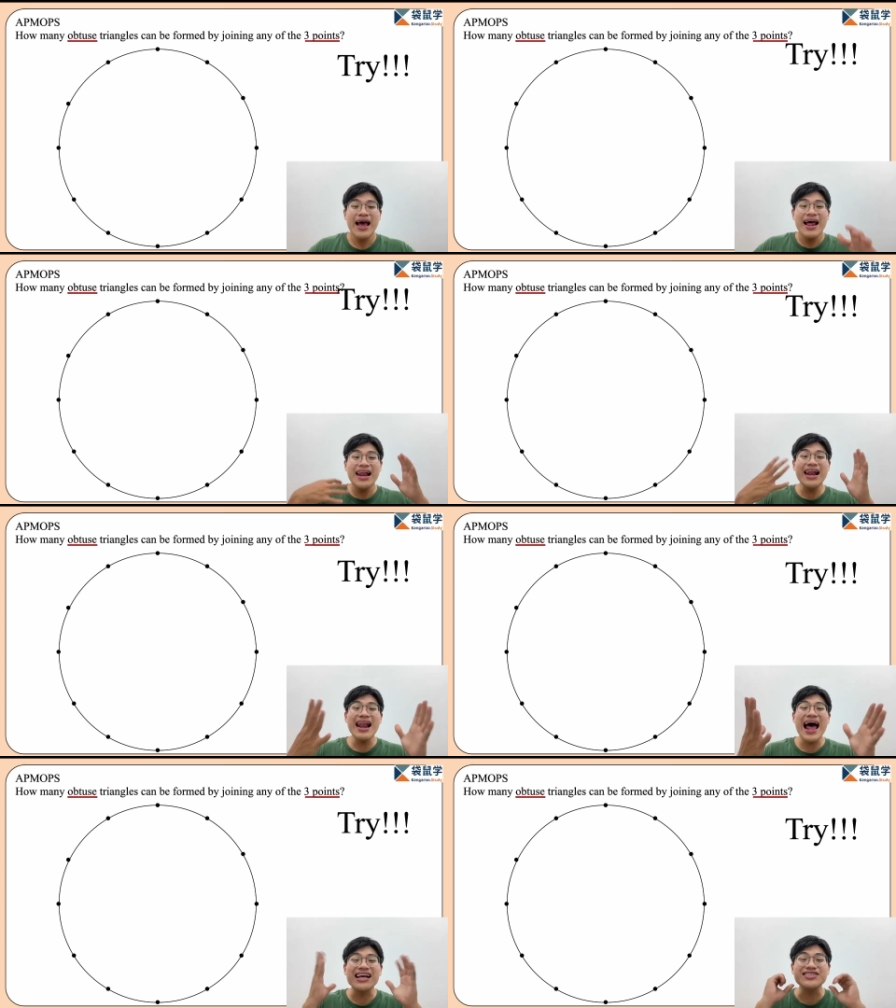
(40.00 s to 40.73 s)

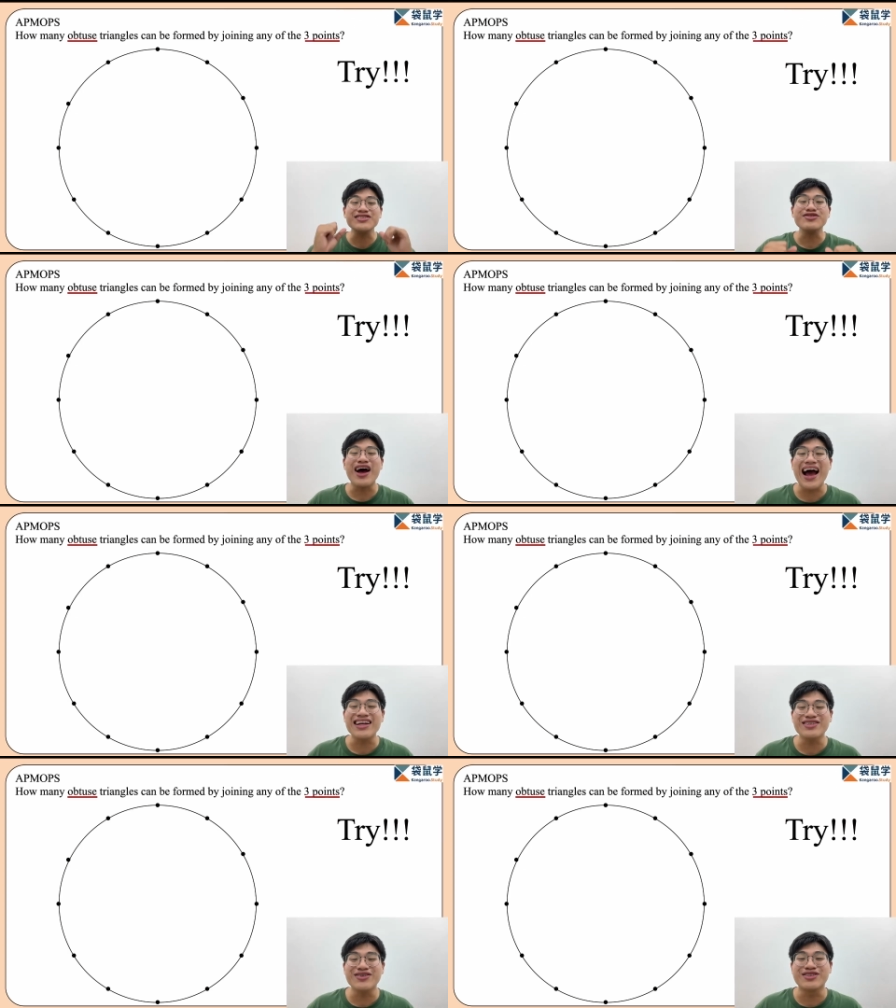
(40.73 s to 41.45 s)
Let's
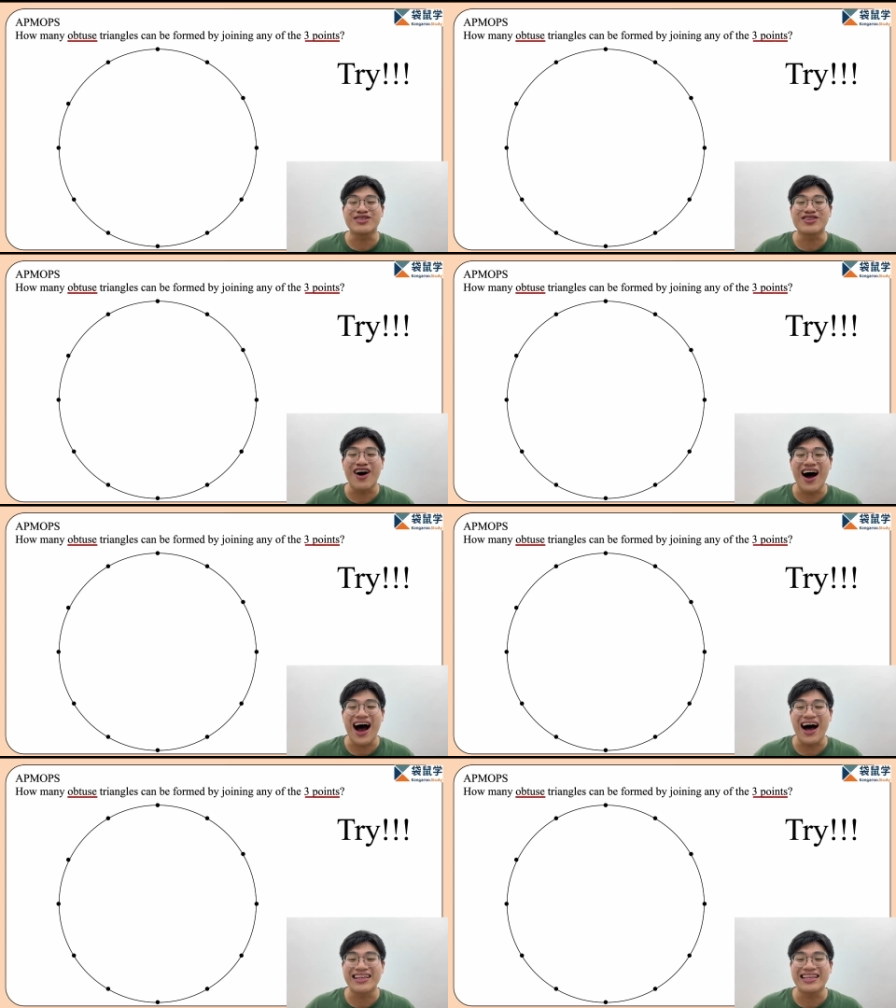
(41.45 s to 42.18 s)
try to
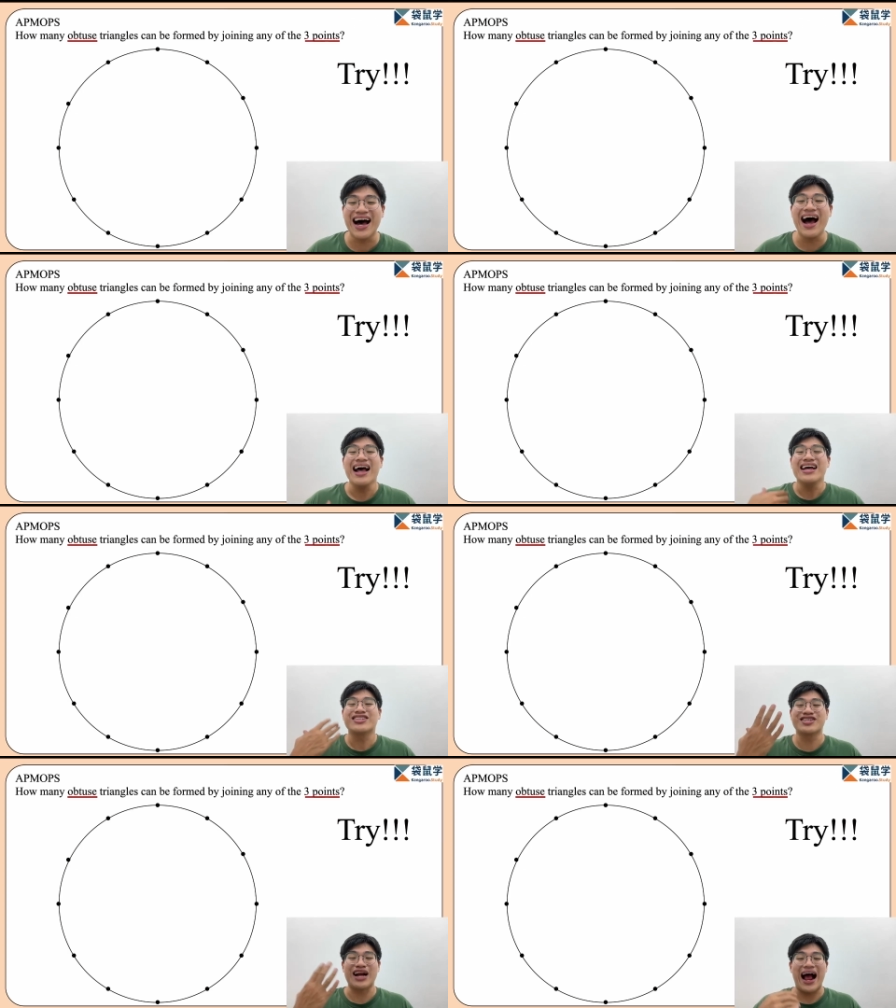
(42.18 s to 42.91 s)
draw
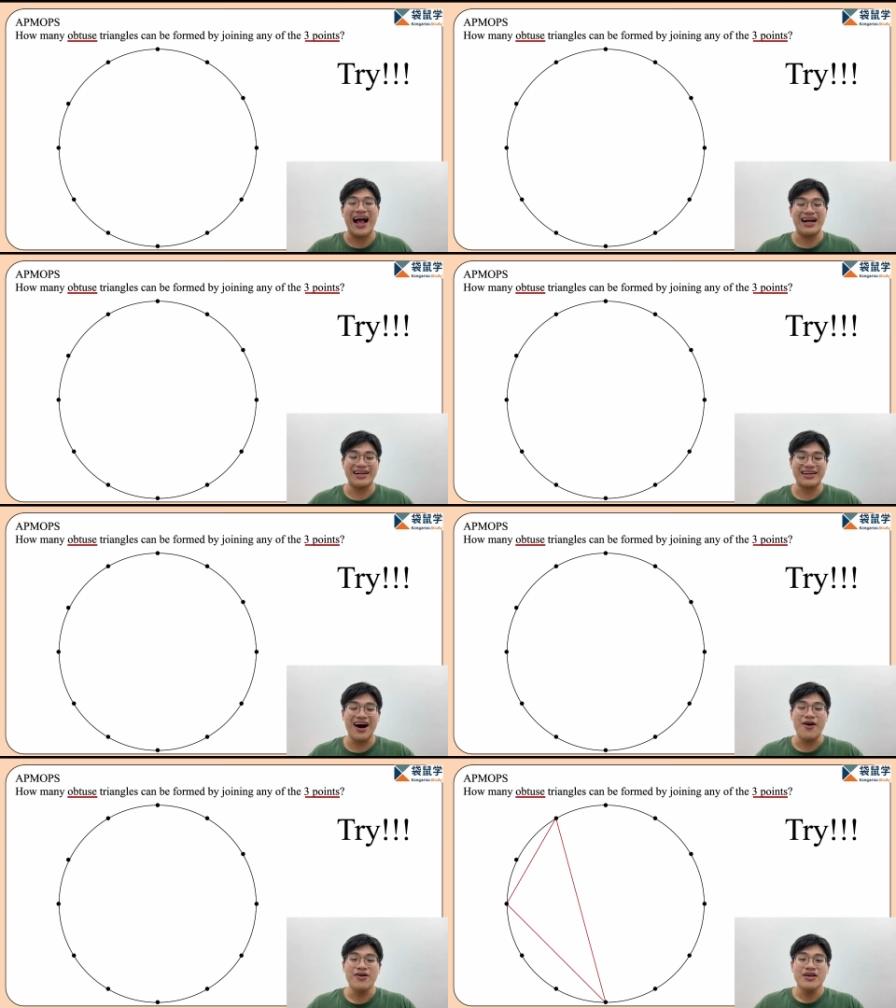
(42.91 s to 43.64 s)
the
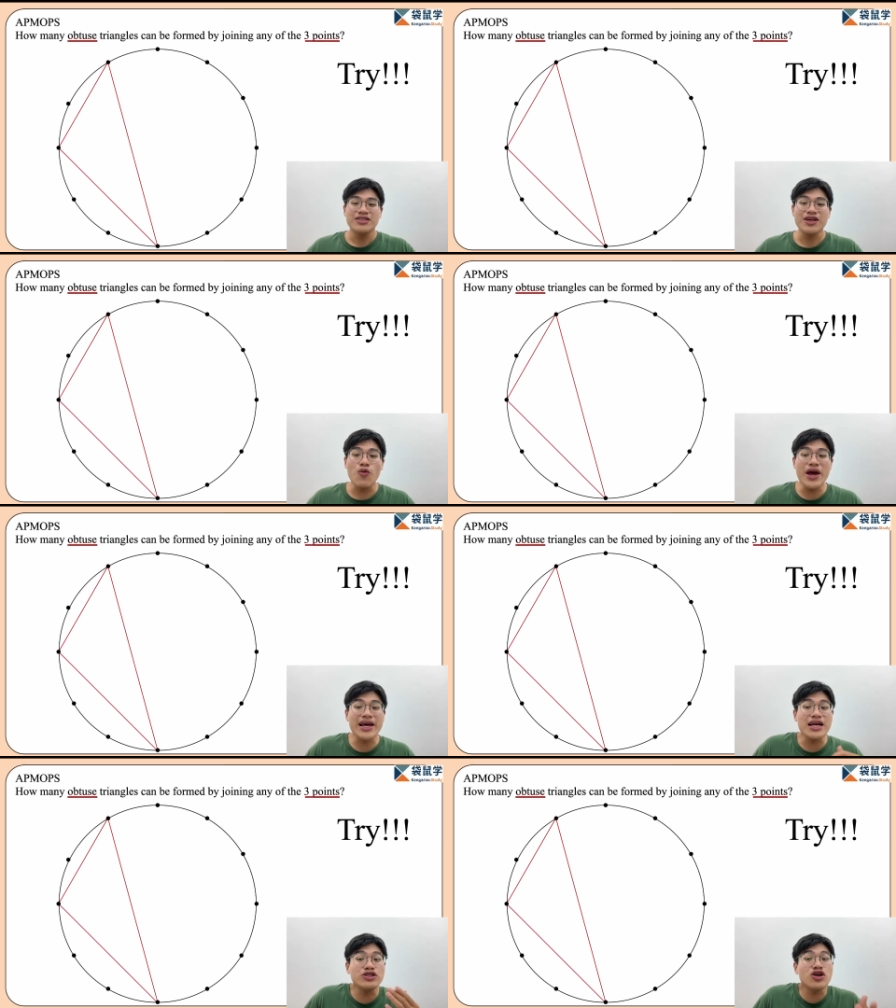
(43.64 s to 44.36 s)
triangle. So we
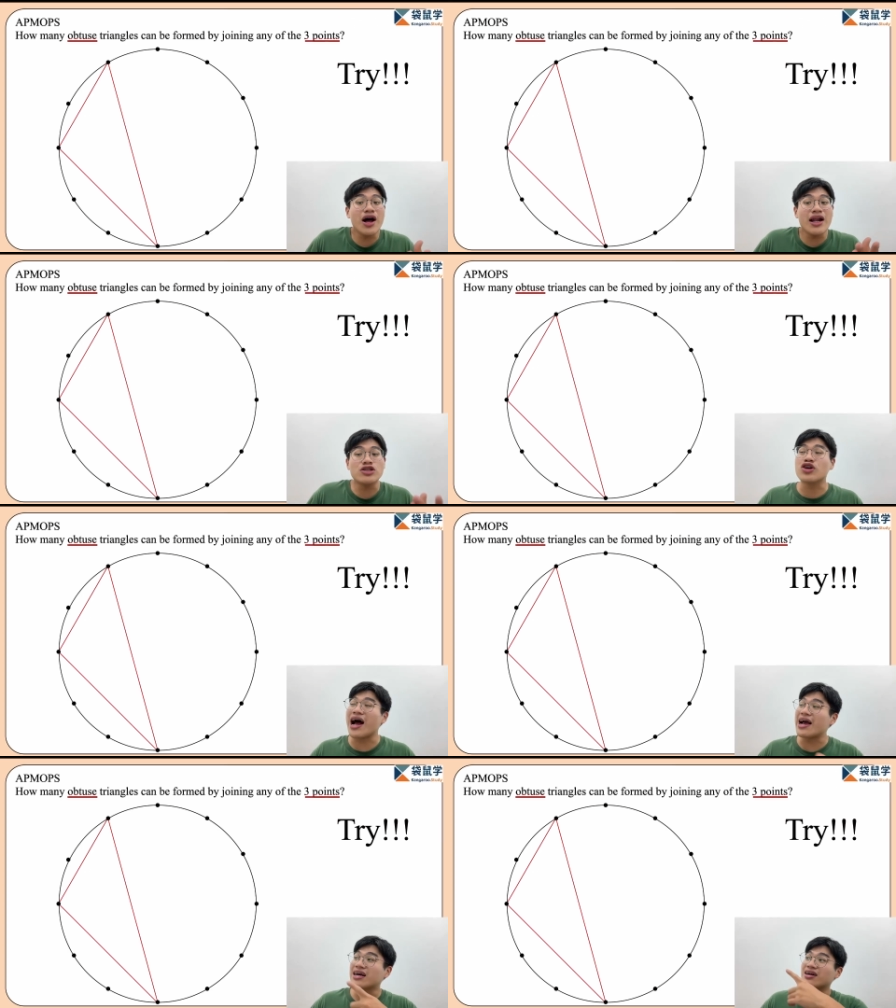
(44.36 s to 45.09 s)
can draw the
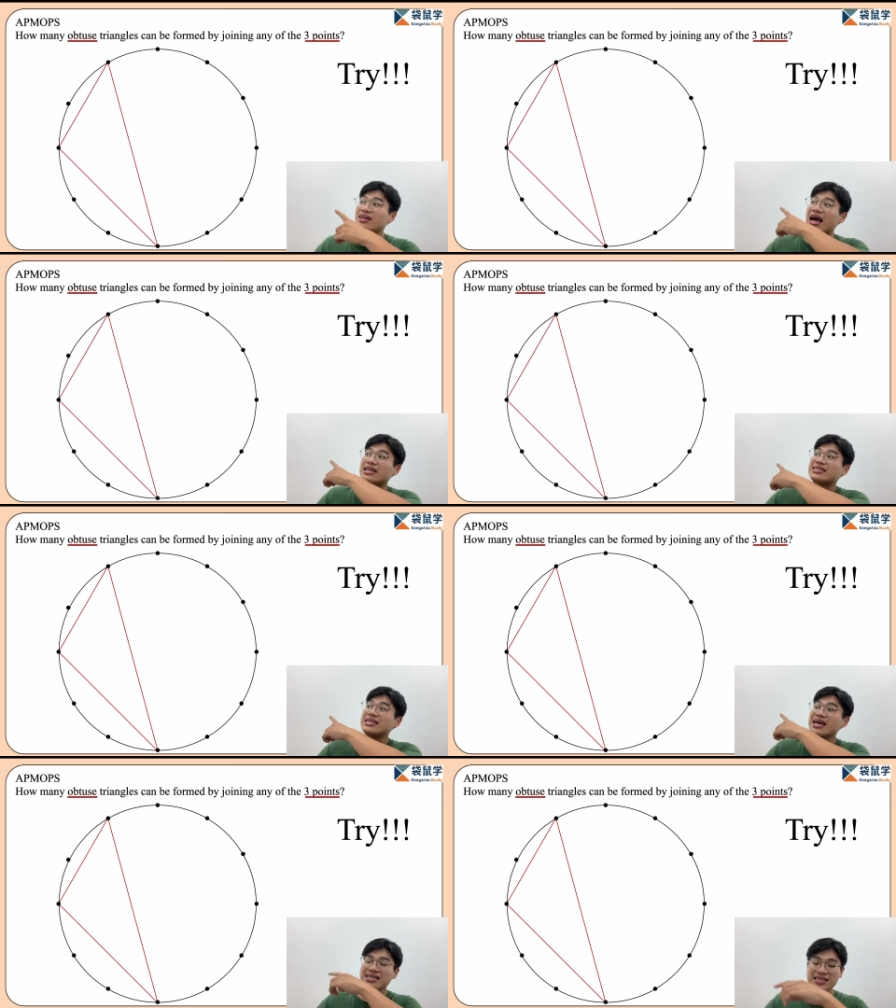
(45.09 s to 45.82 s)
triangle like
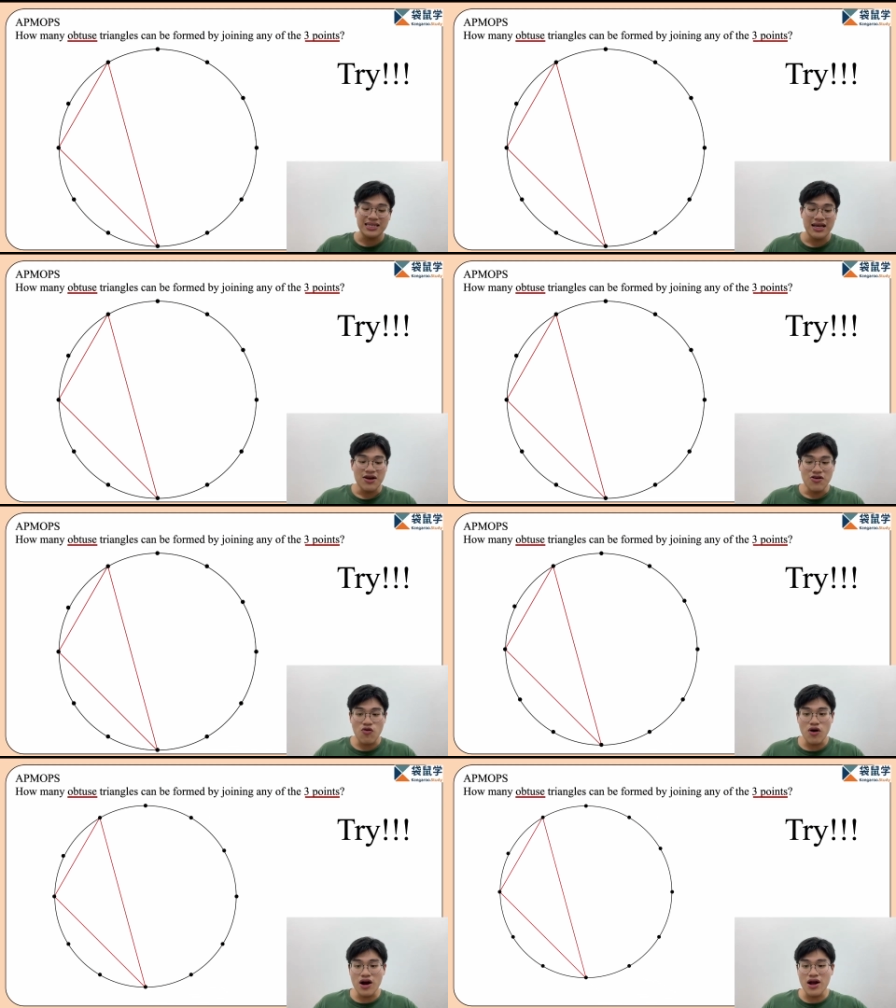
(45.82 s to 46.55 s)
this,
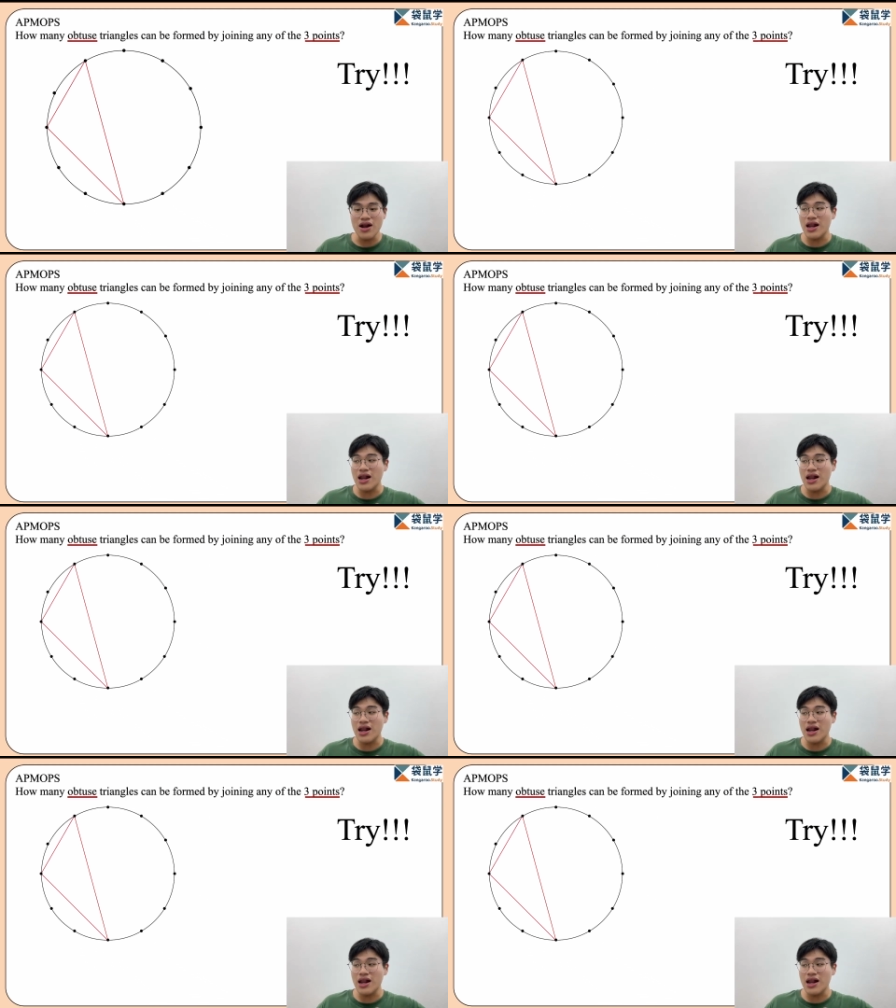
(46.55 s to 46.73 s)
or